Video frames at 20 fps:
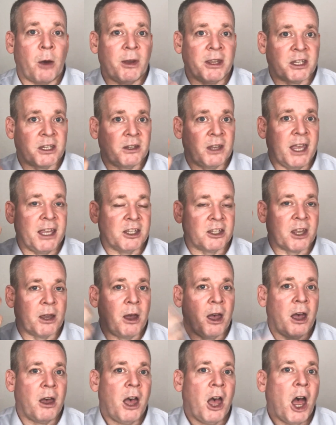It's
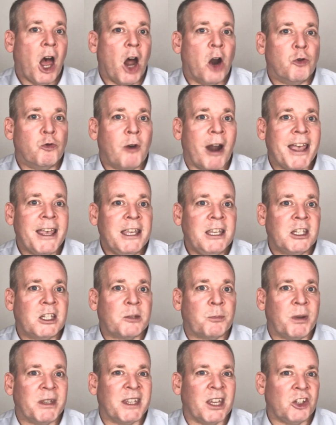a raised
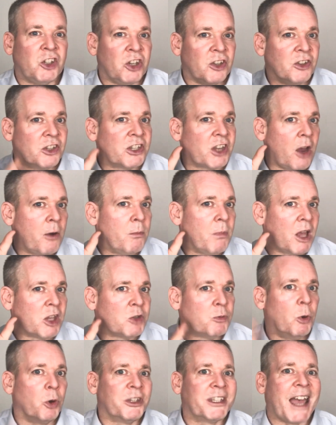position, so
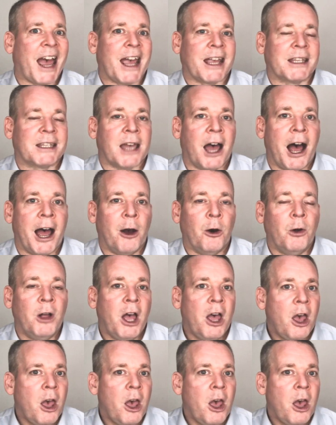much more tactile.